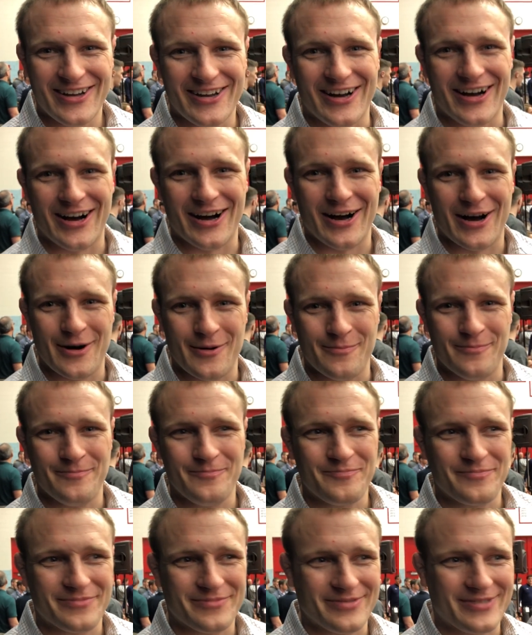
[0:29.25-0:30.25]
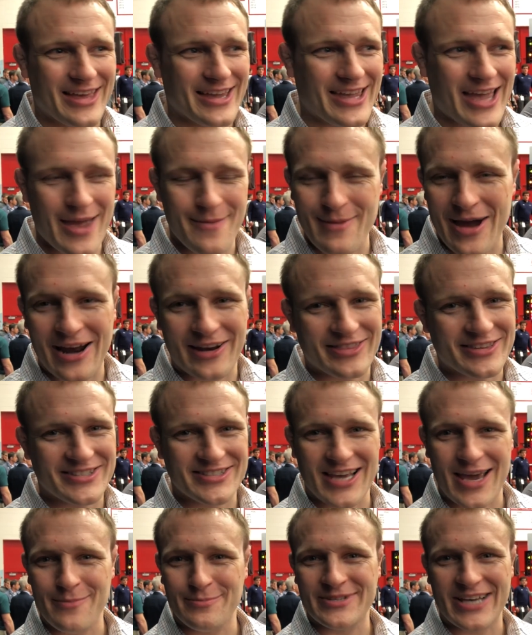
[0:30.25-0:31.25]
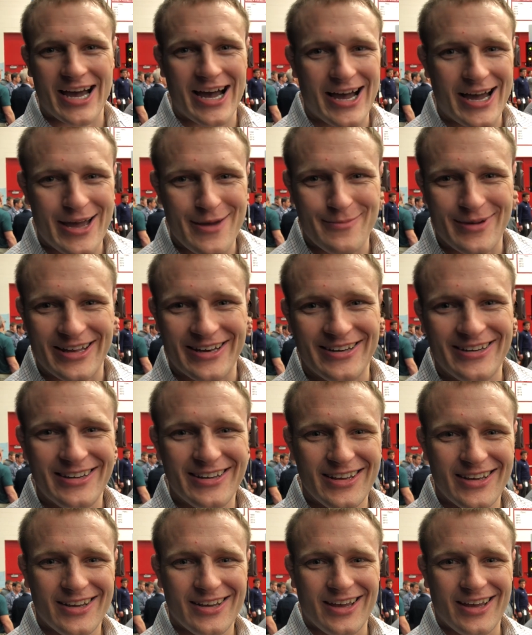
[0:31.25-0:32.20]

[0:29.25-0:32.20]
Really? Um, they came out at the same time, and